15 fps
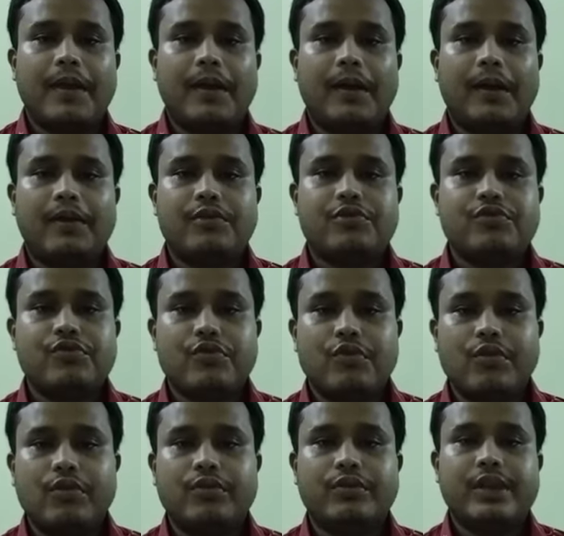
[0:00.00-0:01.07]

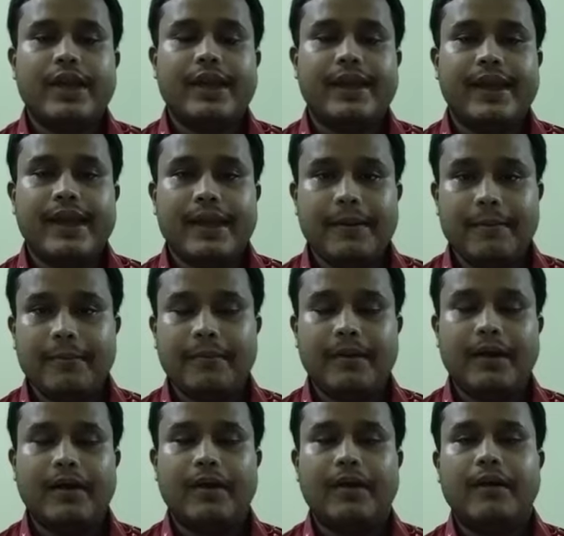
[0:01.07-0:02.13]
So they
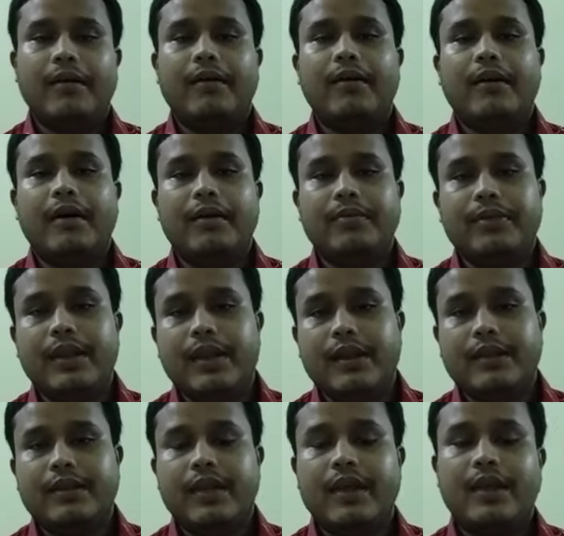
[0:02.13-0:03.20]
came,
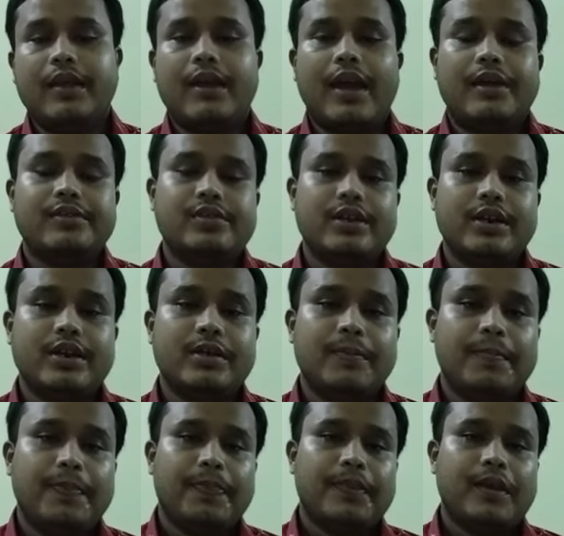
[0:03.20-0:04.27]
they actually
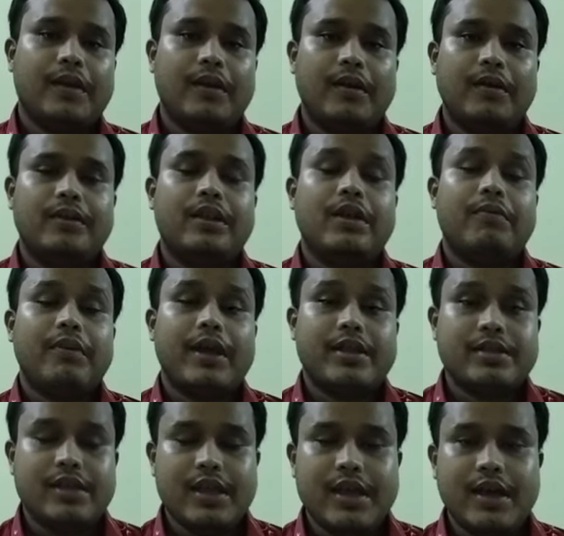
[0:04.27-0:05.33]
they
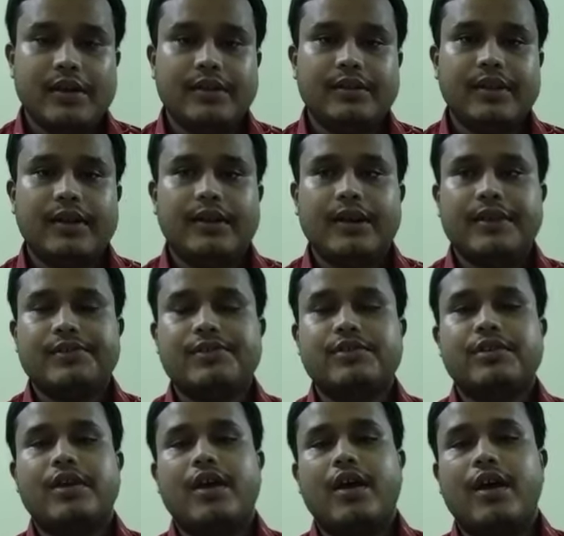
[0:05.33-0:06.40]
were there in the
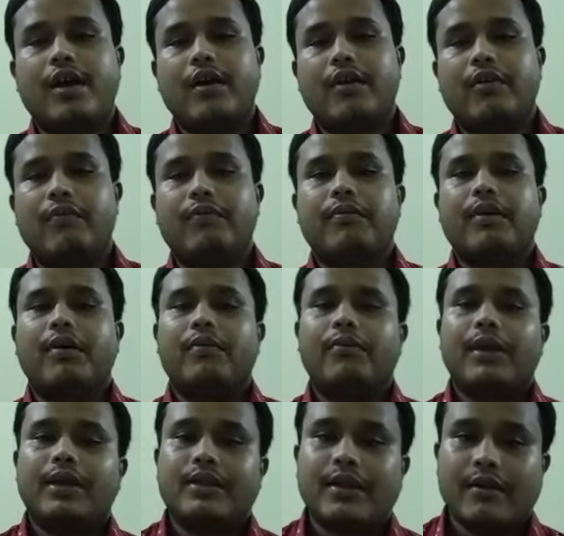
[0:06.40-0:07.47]
nest
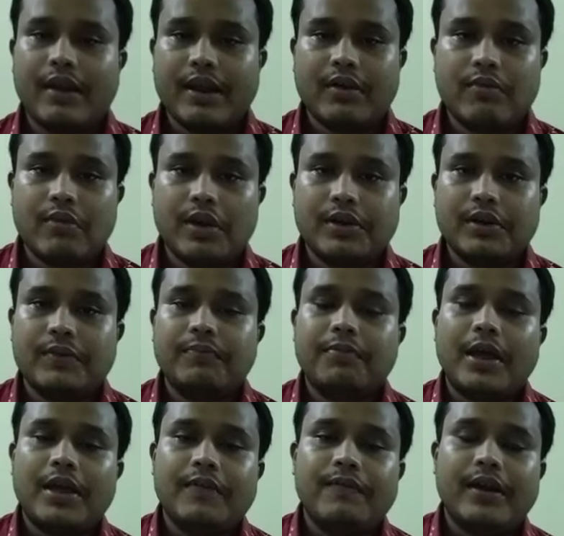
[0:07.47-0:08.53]
where the rainwater
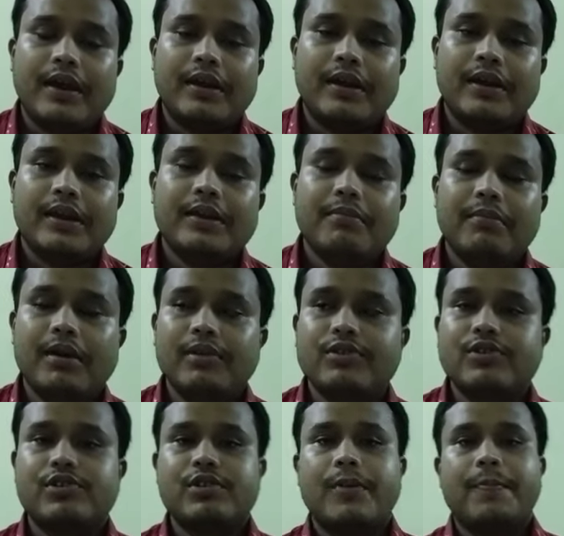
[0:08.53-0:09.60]
pipe had
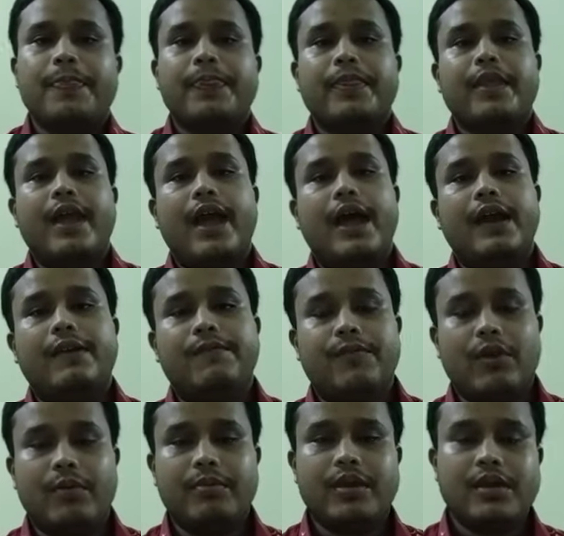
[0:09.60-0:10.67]
emerged, and
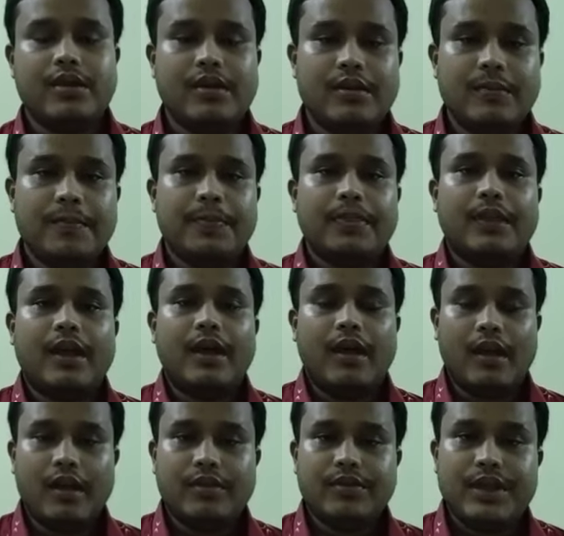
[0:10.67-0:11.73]
from here
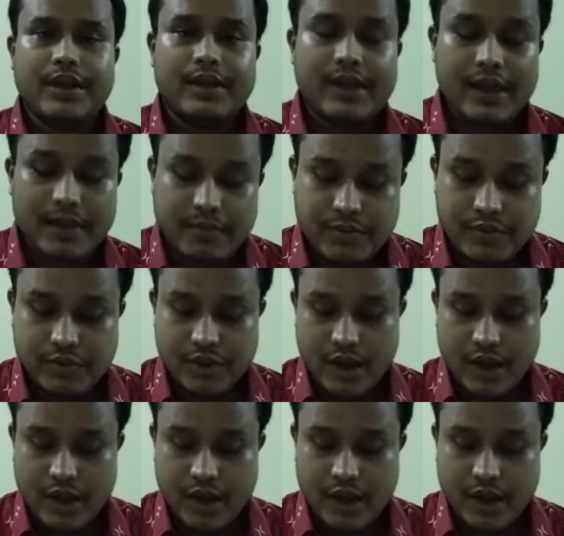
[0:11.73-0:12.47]
they came